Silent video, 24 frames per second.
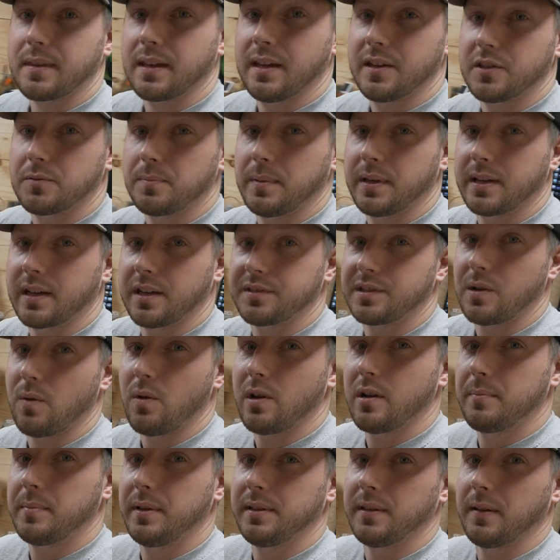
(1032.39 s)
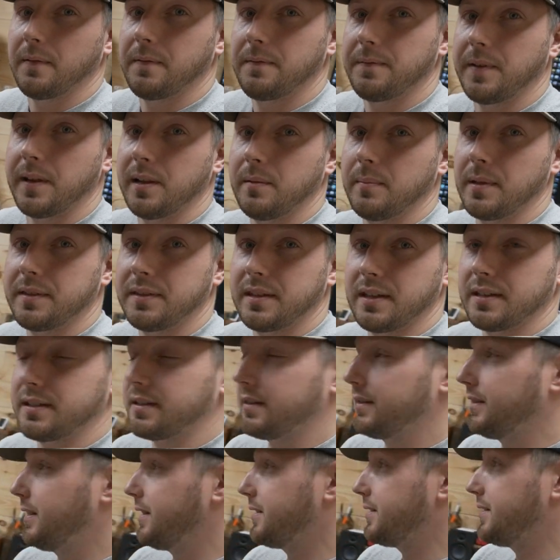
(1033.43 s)
is because I want to be able to film at
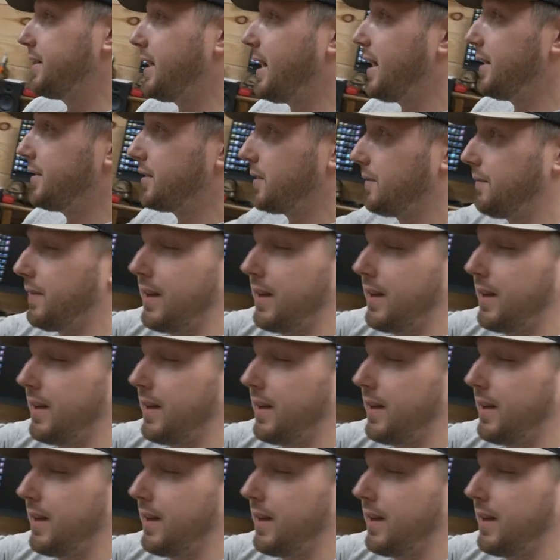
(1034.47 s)
this desk